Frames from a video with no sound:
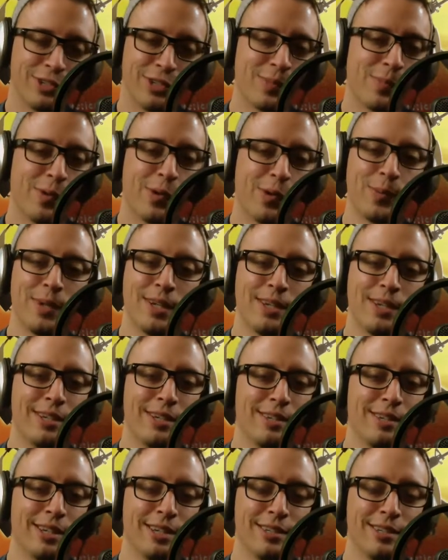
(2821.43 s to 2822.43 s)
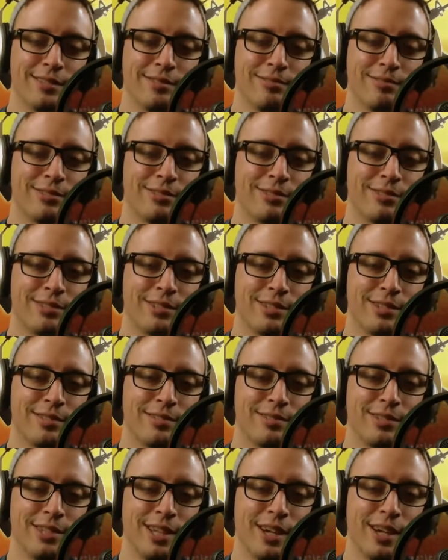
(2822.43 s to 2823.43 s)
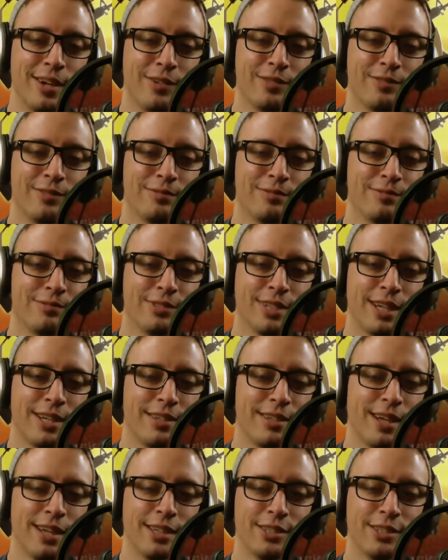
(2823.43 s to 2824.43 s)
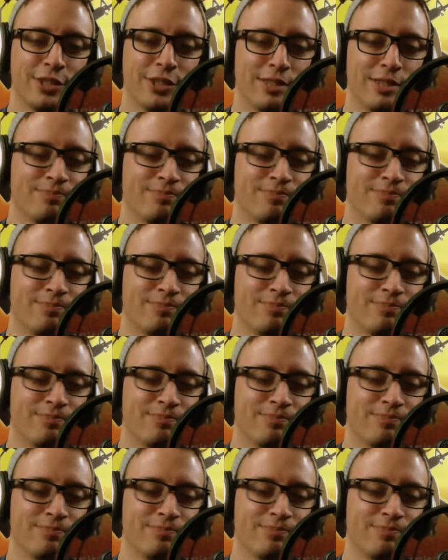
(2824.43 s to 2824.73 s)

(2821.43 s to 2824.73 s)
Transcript: of Mormon and Scientology.